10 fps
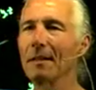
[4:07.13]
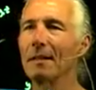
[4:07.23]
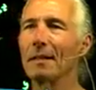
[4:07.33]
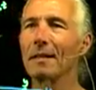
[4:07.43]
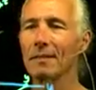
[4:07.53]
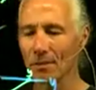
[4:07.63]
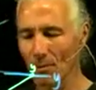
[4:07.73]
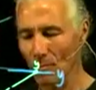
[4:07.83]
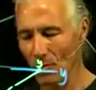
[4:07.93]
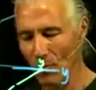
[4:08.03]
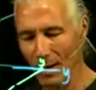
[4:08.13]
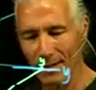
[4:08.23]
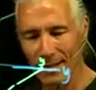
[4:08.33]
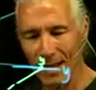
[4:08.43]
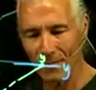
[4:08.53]
And so what is
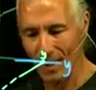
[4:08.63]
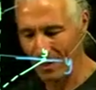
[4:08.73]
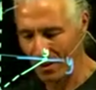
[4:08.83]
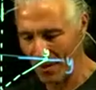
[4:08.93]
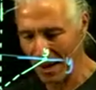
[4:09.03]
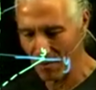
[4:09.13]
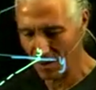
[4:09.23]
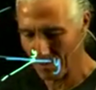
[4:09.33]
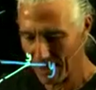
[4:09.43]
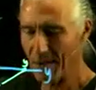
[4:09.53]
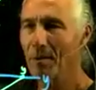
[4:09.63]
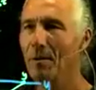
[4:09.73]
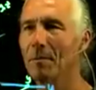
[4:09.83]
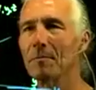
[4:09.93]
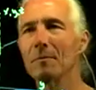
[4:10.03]
that vector? That would be,
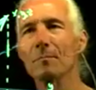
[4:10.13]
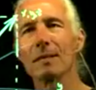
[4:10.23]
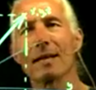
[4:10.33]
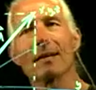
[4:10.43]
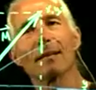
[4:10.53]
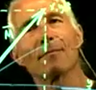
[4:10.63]
put that in a different